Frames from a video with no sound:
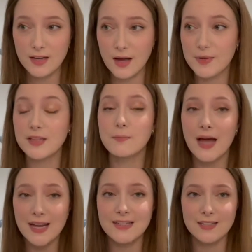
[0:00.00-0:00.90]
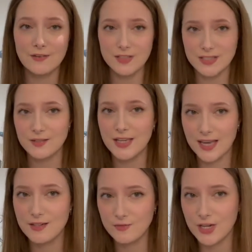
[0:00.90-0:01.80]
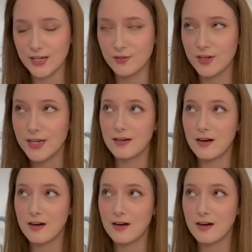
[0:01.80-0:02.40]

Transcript: I mean, the ban itself is until the end of January.